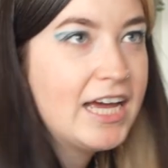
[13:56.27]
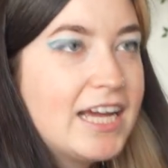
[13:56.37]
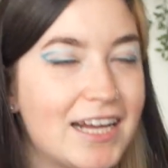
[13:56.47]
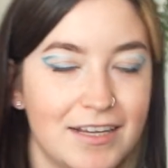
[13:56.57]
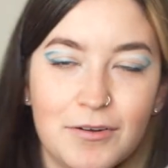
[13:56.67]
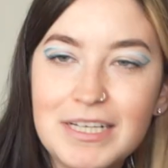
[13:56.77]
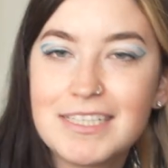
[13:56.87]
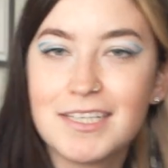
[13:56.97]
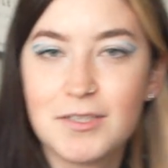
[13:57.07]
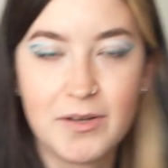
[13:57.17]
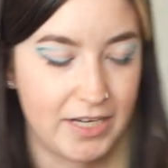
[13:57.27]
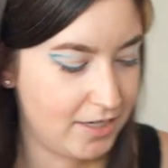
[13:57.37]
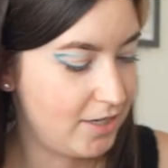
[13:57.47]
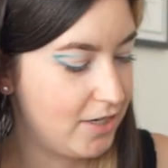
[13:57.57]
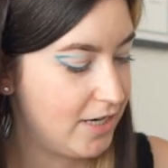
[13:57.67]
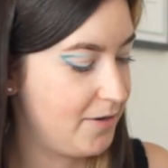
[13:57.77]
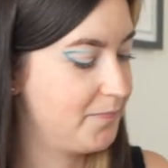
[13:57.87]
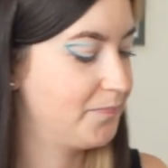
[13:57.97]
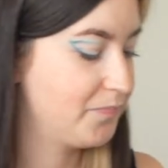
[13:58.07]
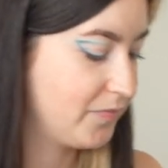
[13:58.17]
I gotta resituate. Okay.
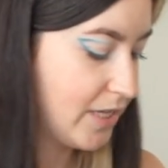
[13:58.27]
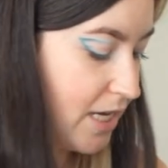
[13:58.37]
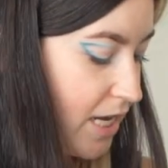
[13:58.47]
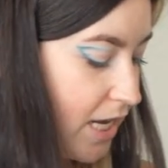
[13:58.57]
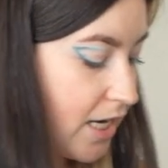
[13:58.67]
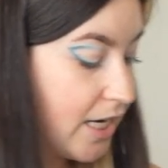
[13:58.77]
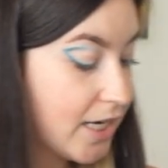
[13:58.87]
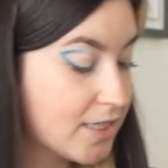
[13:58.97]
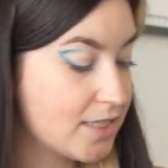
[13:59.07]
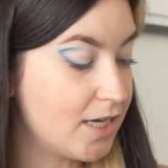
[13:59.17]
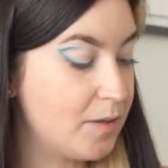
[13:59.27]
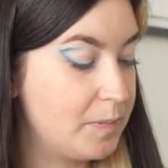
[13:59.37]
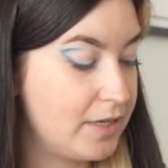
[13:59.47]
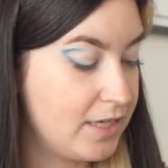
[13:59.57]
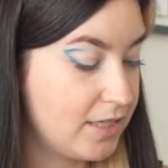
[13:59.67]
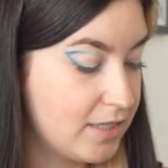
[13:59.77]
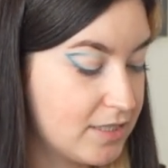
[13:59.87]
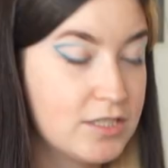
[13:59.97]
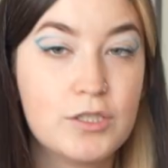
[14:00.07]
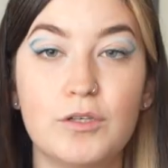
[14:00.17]
Next up
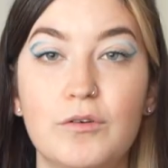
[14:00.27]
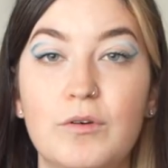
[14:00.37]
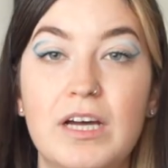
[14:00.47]
is to